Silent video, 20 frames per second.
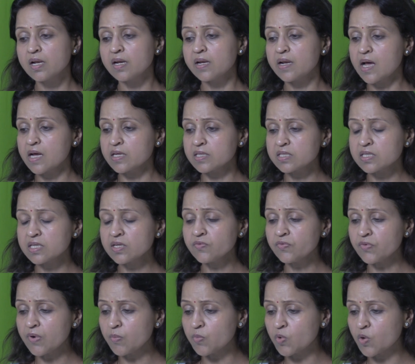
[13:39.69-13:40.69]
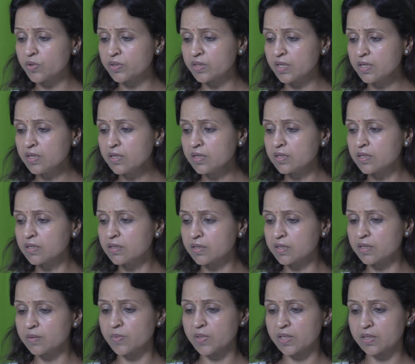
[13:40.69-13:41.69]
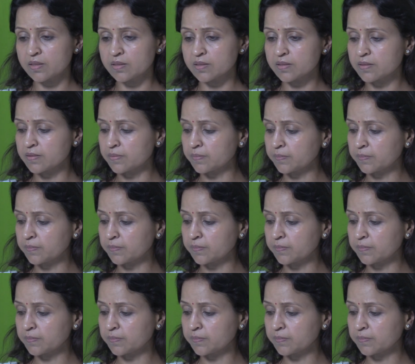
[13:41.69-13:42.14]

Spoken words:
lasting for more than 30 minutes.